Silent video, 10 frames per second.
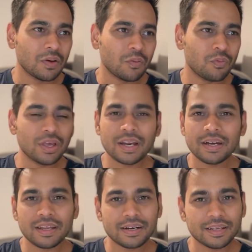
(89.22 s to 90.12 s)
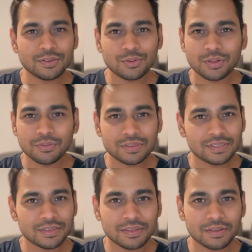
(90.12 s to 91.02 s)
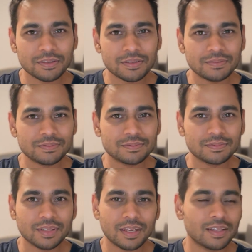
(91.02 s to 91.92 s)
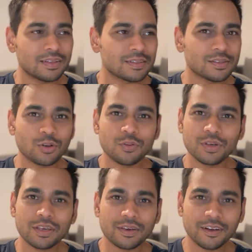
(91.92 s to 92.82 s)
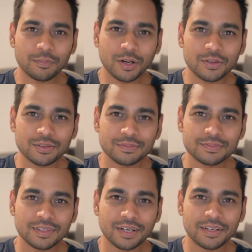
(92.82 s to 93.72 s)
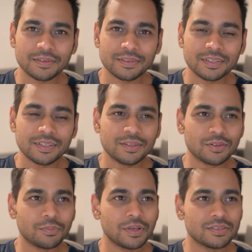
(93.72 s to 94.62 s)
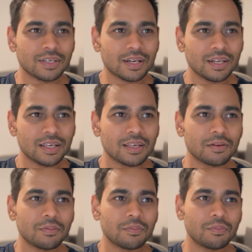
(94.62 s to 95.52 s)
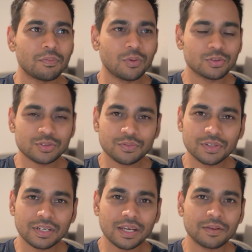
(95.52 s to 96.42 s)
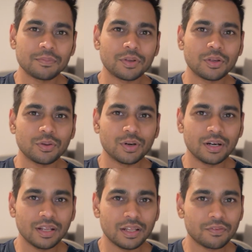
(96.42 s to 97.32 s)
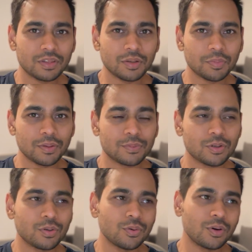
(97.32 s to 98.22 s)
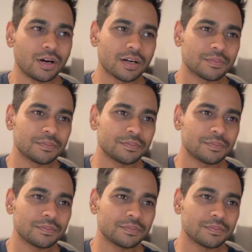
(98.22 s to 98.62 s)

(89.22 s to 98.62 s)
We are getting attached to different sensation, and this is all we care about, right? So basically, most of the time, you are dealing with the people who are